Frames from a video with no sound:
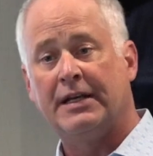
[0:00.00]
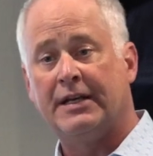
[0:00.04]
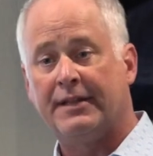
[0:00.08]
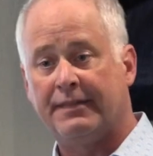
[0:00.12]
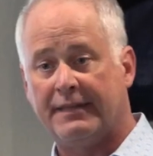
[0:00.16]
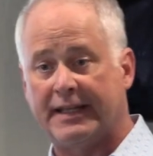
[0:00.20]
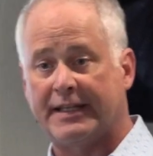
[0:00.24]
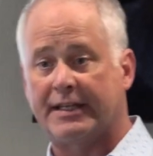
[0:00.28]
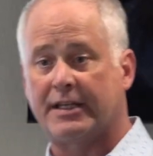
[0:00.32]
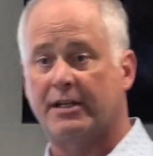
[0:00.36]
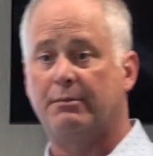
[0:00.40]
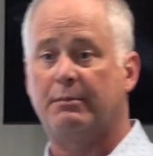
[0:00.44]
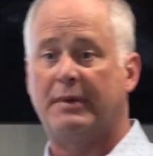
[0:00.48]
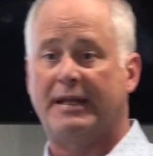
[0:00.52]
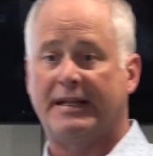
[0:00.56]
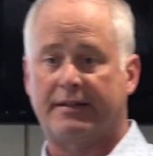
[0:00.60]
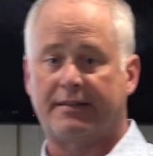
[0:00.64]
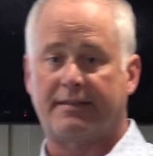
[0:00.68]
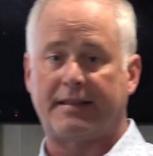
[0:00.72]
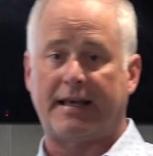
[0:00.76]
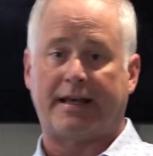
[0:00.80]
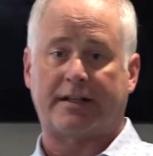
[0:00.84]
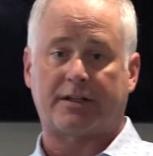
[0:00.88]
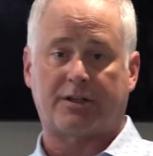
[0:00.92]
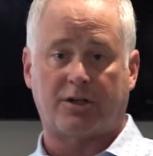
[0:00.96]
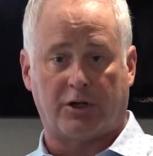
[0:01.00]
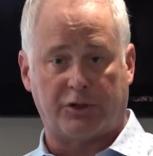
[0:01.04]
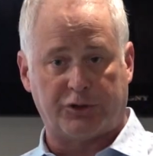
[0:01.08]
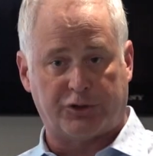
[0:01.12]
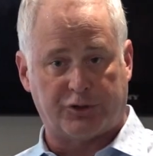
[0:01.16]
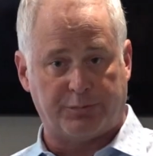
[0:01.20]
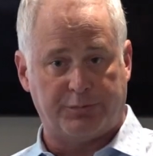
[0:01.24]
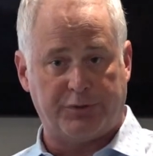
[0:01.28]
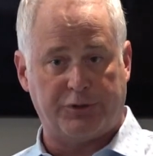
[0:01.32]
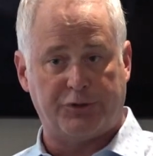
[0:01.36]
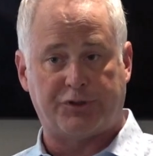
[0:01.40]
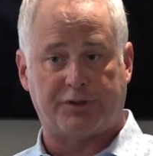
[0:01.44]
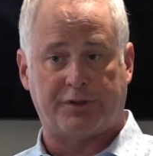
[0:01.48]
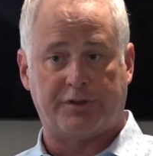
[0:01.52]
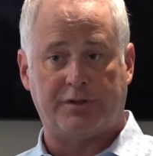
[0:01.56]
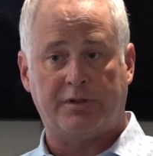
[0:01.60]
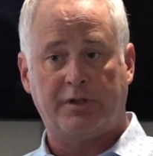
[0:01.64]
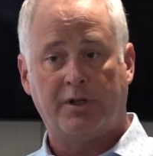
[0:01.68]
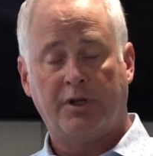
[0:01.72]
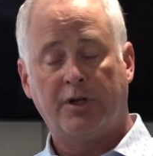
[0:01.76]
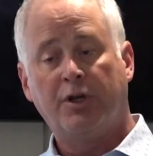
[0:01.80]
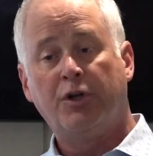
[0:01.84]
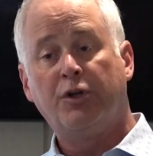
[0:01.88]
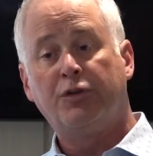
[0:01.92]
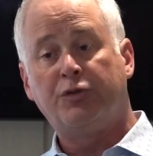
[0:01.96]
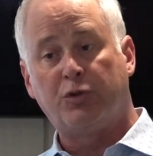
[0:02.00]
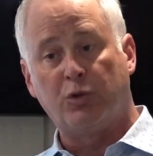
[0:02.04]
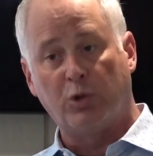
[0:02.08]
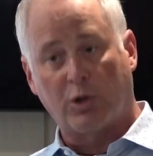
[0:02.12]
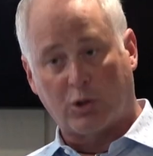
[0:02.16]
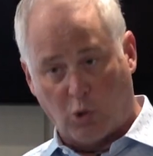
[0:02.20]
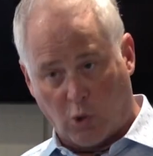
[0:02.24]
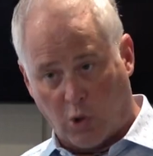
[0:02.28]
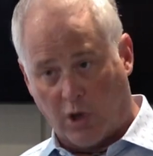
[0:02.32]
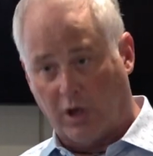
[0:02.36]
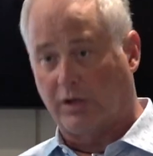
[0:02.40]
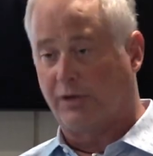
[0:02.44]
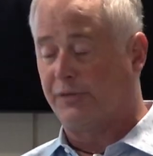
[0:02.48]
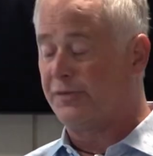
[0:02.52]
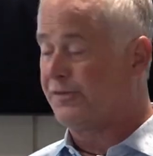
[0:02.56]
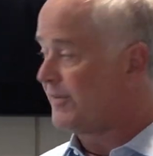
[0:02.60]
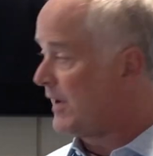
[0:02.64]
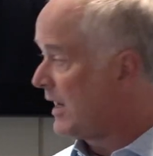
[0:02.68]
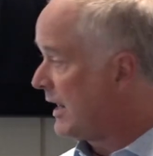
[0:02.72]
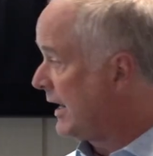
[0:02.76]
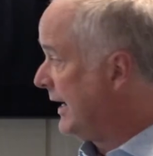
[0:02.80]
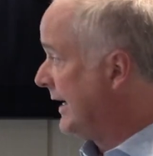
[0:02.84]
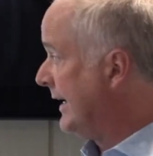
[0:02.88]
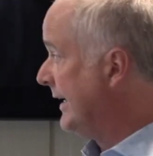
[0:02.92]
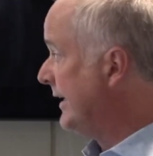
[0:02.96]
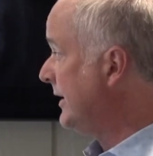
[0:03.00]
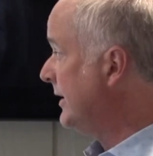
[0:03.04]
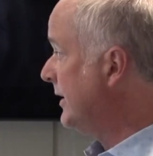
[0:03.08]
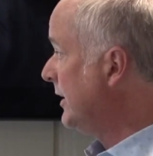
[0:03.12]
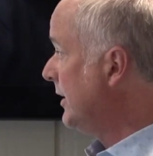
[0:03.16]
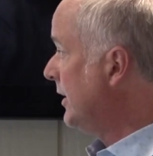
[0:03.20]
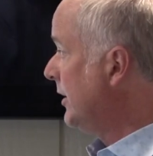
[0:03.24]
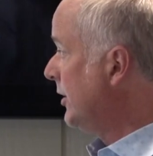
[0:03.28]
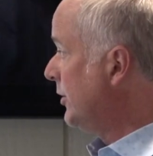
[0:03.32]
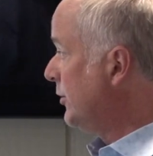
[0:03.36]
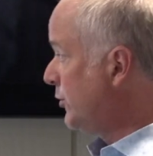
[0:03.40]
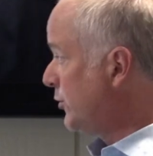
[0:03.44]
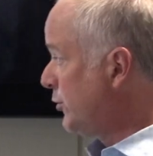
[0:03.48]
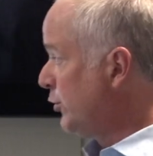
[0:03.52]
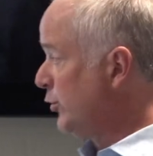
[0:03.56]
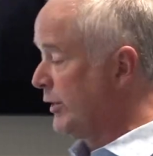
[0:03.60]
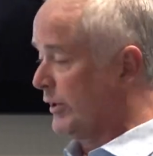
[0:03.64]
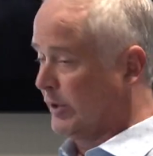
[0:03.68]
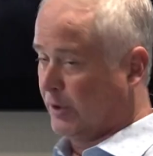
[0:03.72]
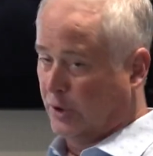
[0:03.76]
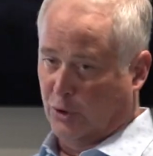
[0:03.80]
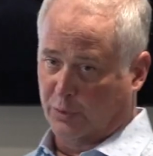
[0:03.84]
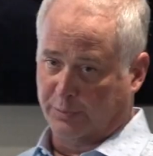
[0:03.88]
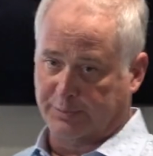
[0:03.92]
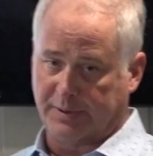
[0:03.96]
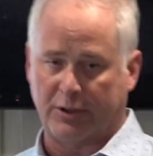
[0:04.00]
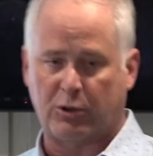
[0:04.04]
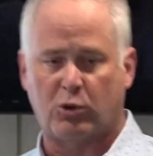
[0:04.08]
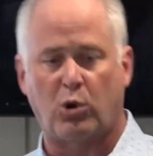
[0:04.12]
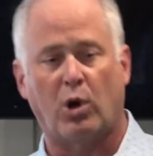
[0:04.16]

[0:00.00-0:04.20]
they can make that contribution to a qualified student loan payment.